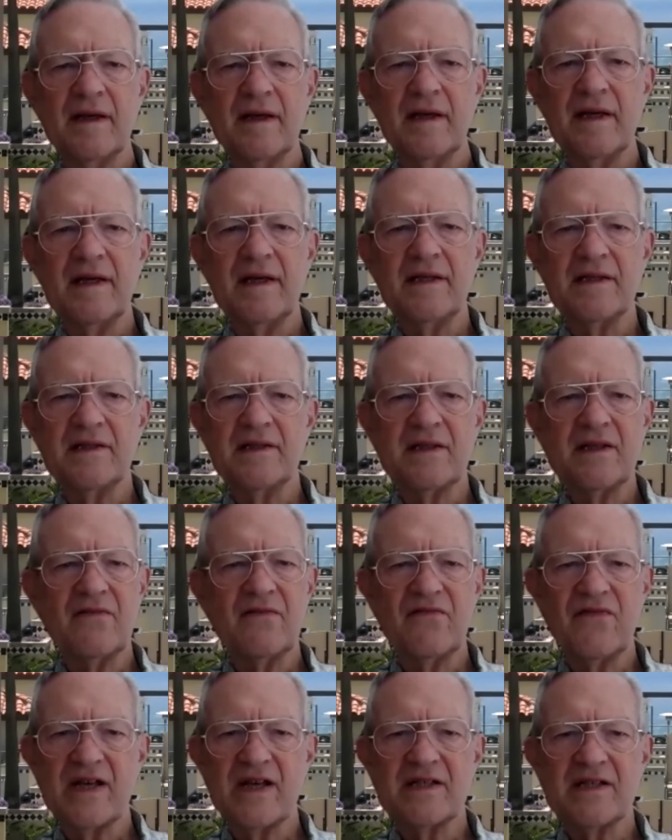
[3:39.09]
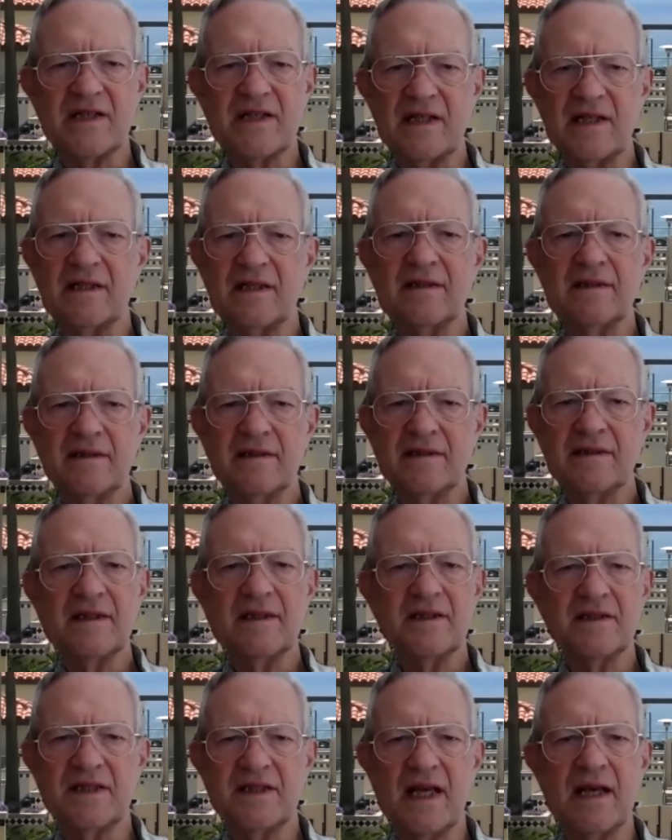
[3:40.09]
Is investing
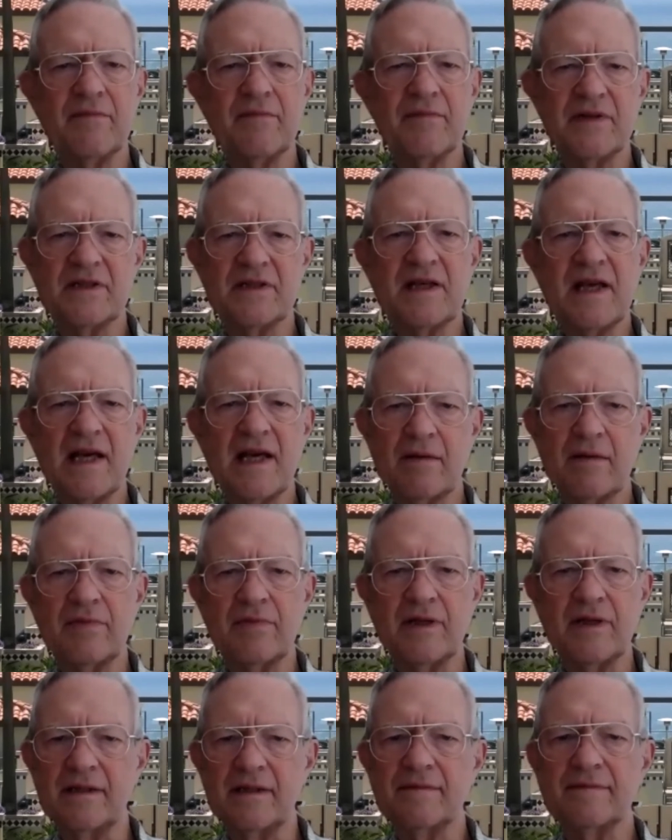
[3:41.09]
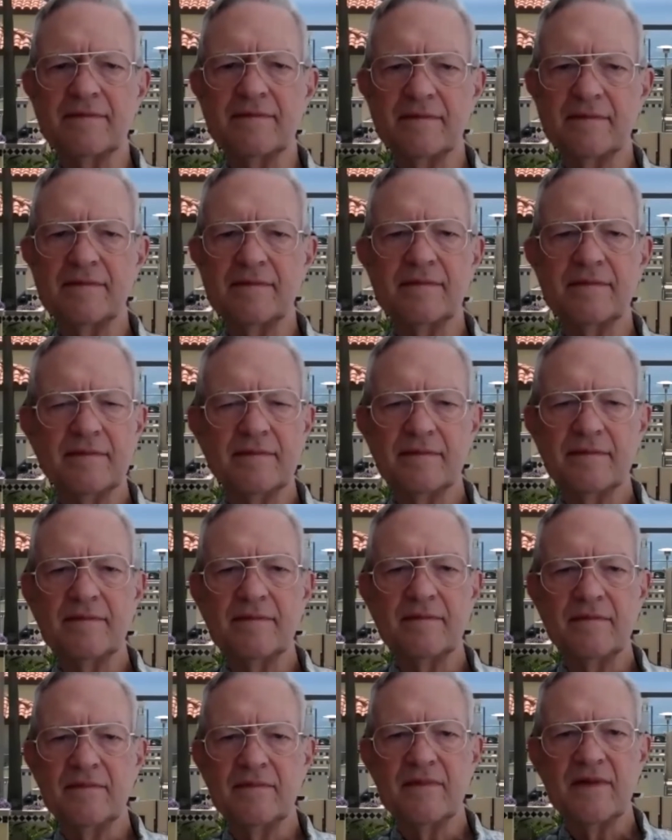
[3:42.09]
the same as gambling?
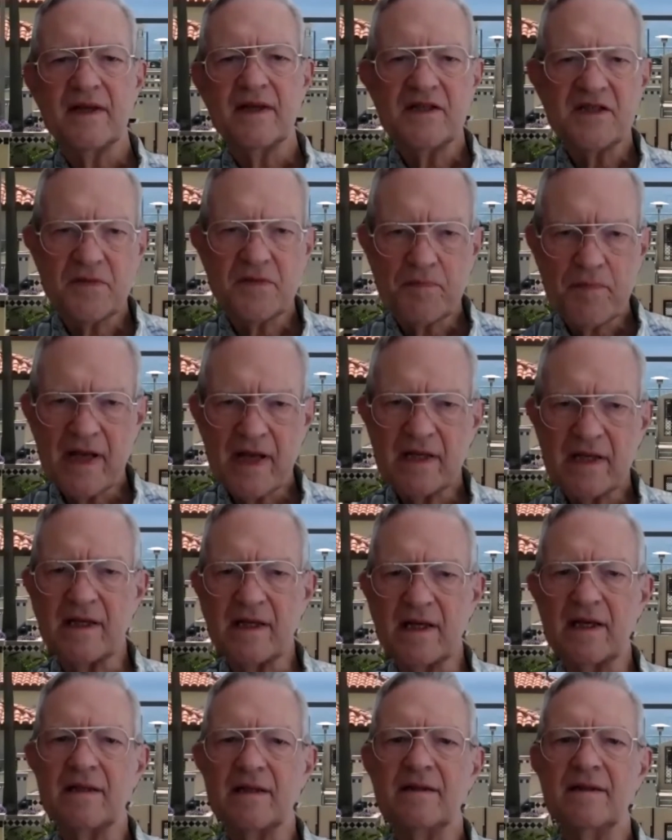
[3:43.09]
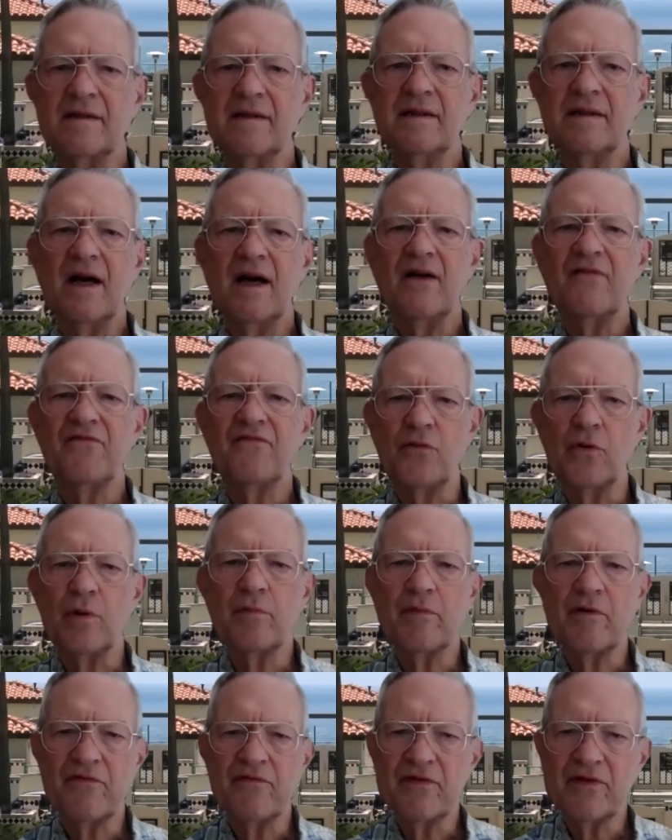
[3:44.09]
Is spending a
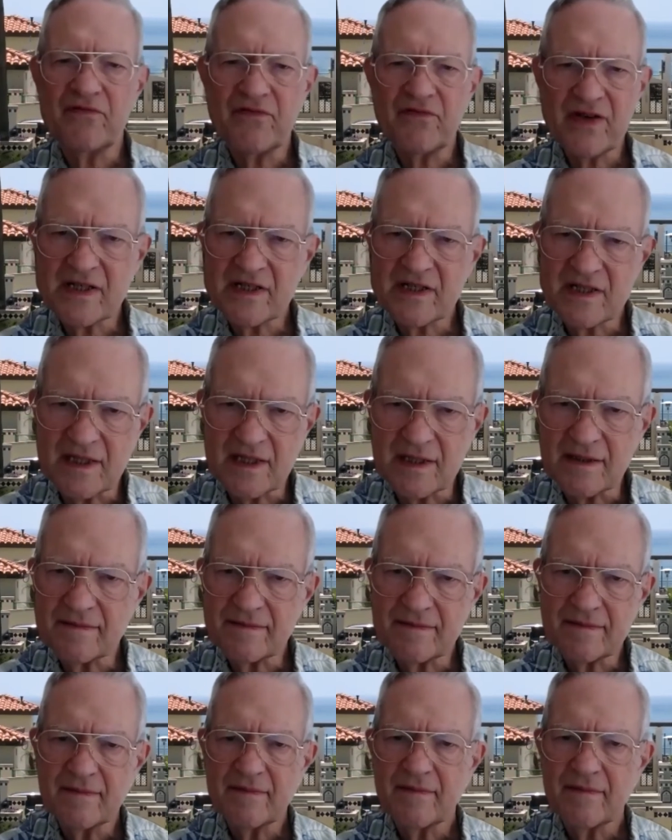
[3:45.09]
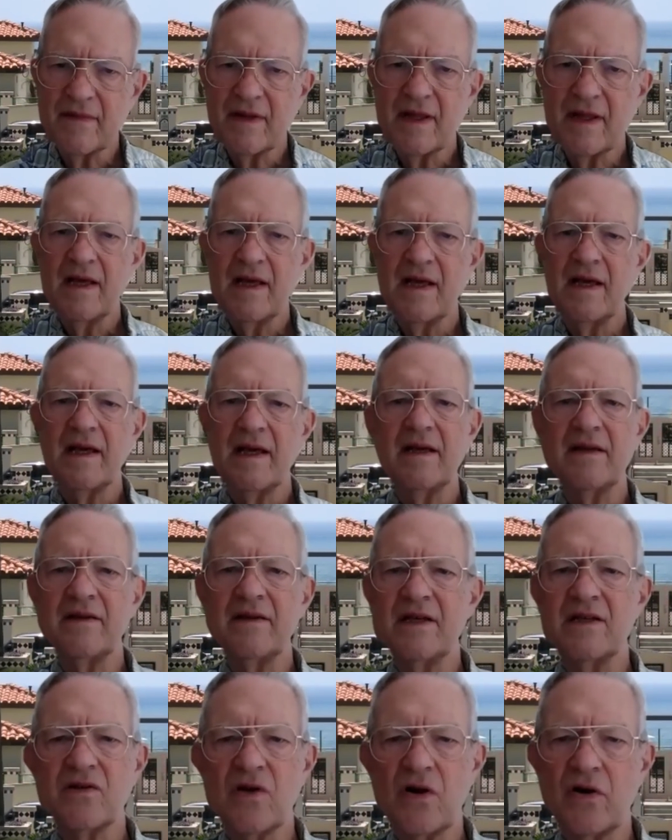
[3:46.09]
form of investing? In
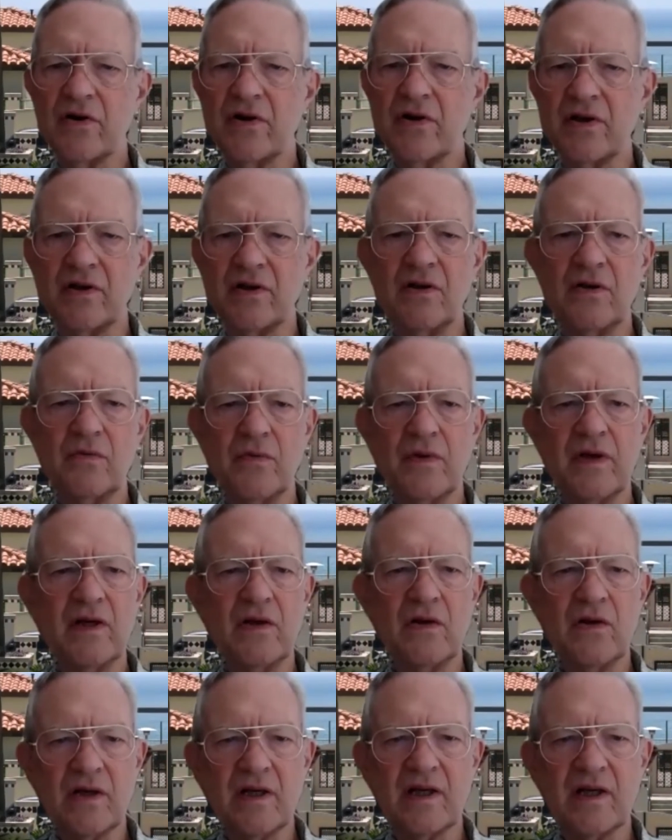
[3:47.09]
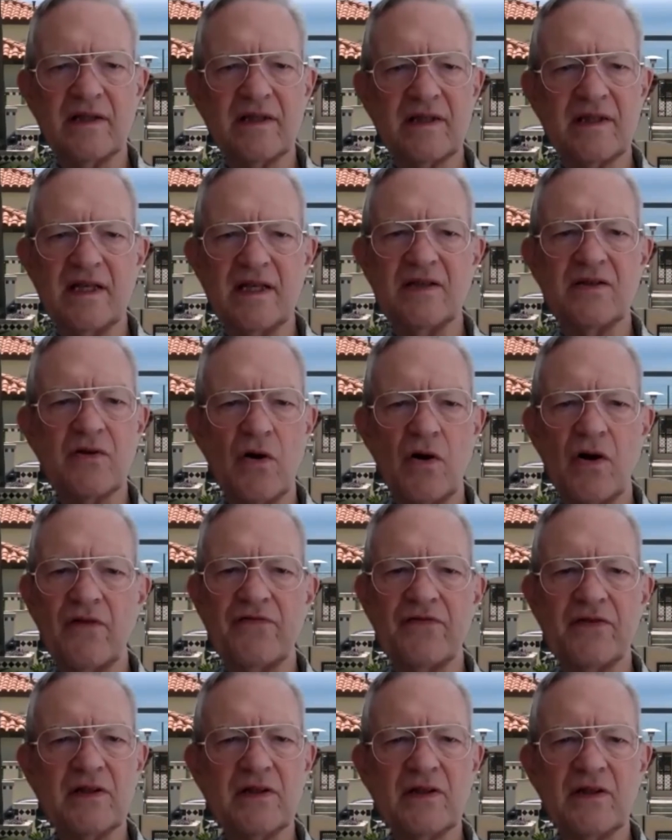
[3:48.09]
this article, we look at these
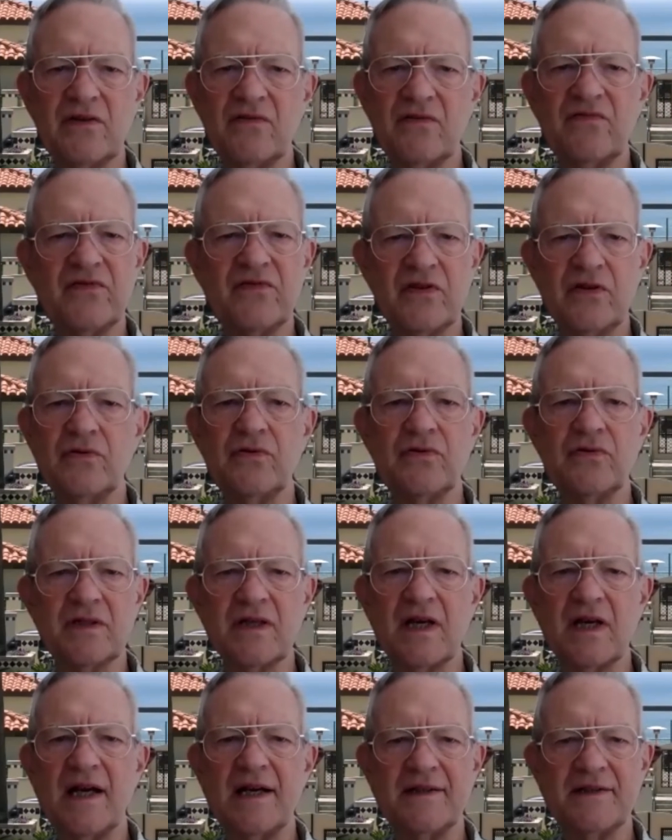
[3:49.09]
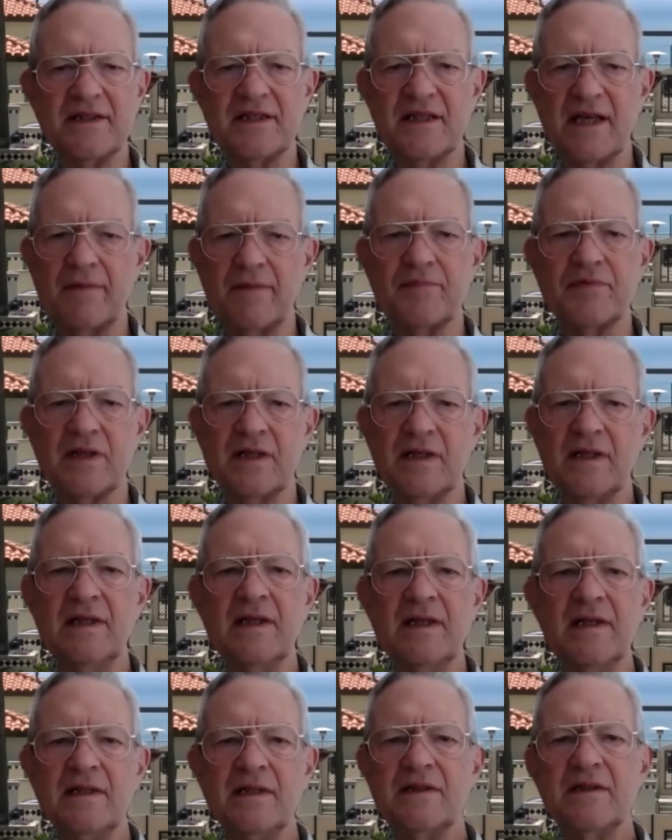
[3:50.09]
often confused concepts
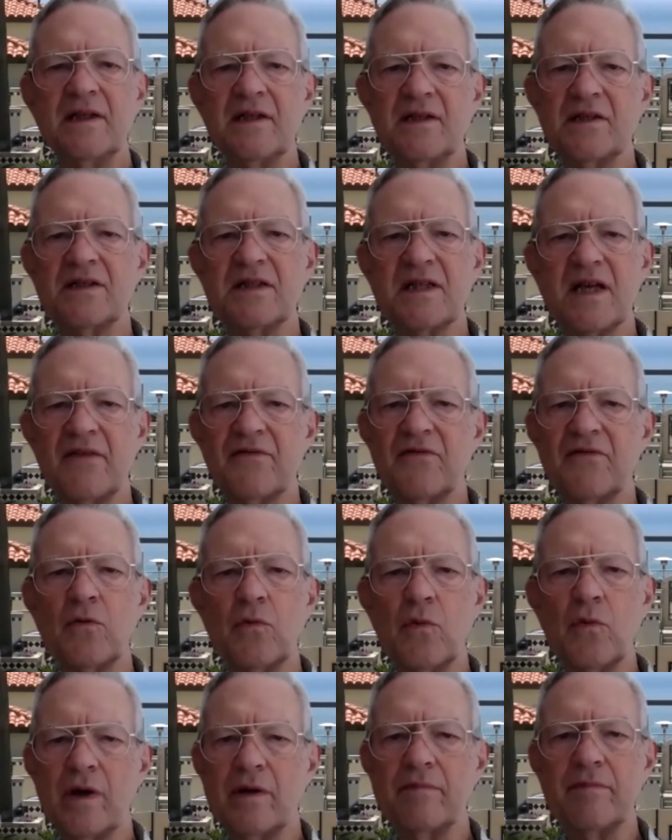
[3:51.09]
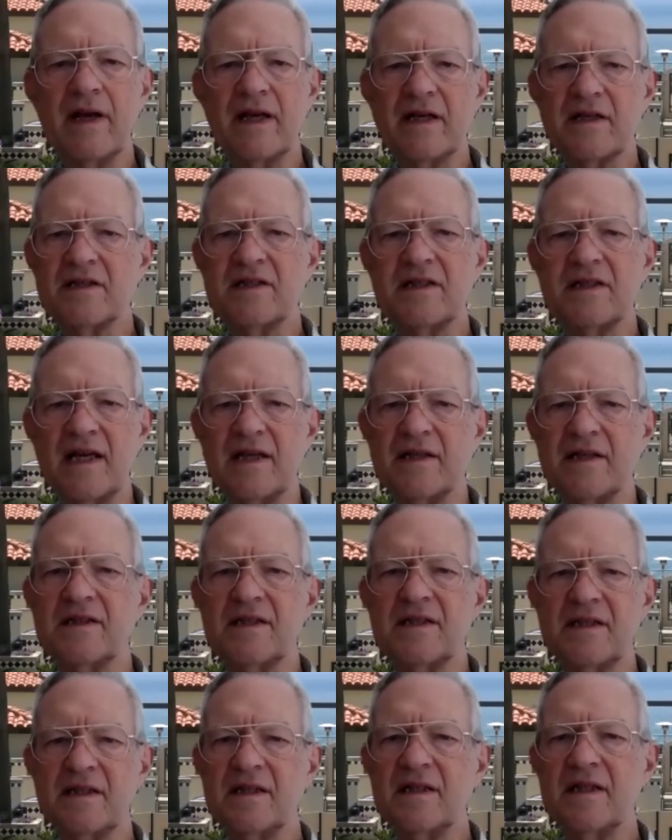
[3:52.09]
to discover what makes
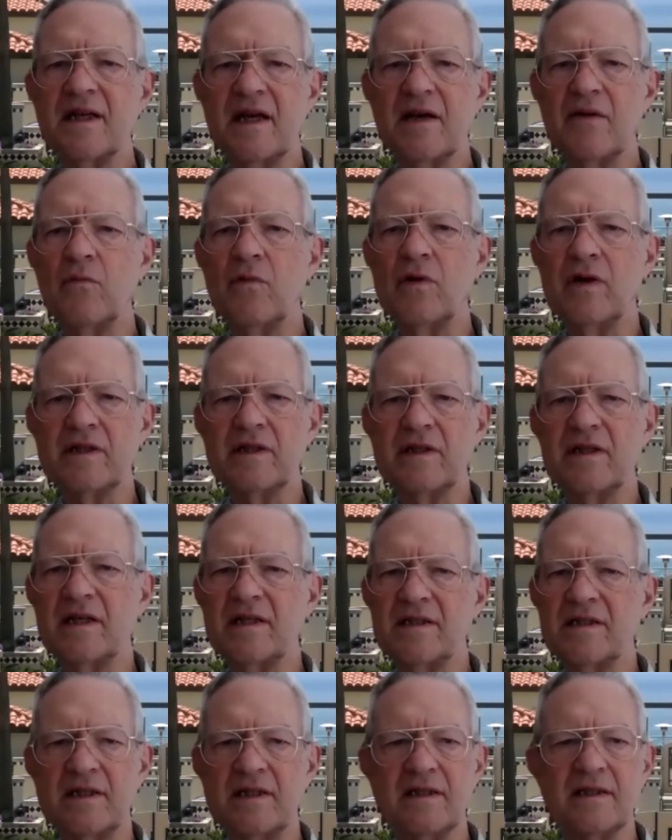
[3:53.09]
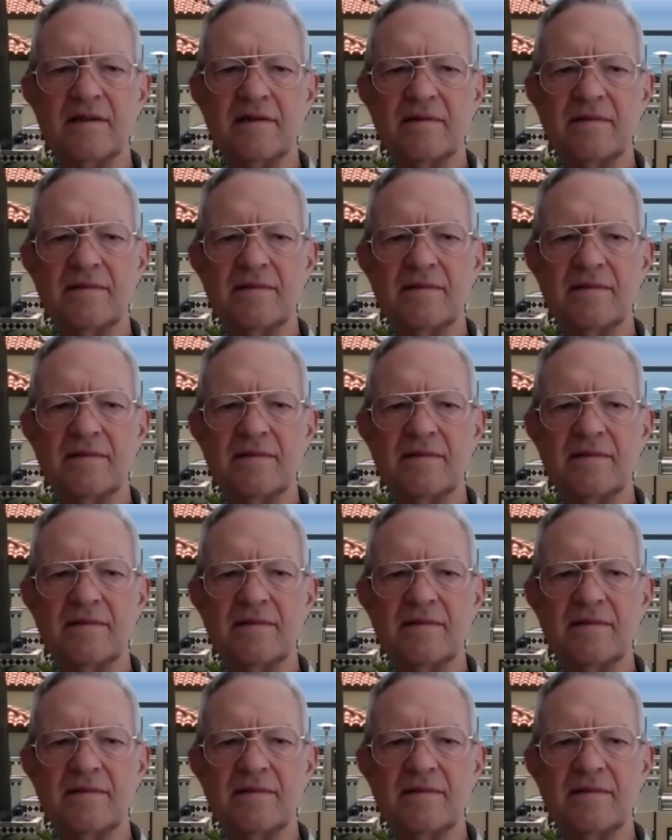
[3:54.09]
sense and what doesn't.